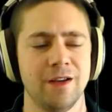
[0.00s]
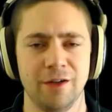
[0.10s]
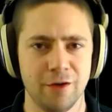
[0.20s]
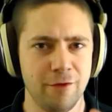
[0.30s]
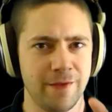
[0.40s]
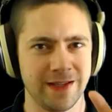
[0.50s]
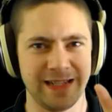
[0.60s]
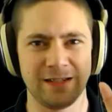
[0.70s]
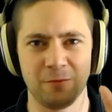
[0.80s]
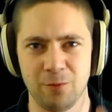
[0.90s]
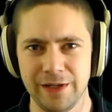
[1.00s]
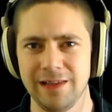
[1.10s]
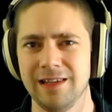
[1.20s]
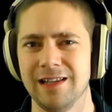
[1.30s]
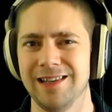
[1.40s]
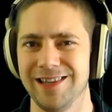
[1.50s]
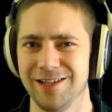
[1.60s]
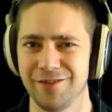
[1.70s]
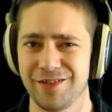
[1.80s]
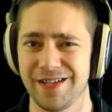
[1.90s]
know that it will
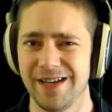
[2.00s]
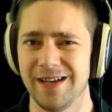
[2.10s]
look